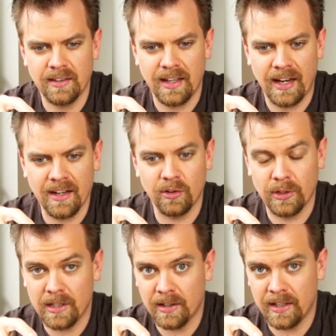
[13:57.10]
handle
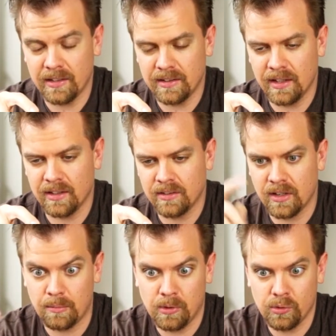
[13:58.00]
here had
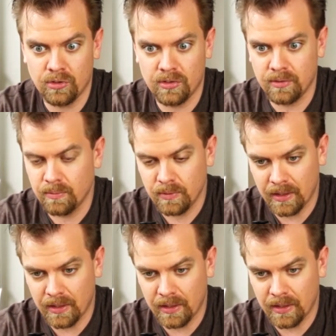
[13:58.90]
come loose.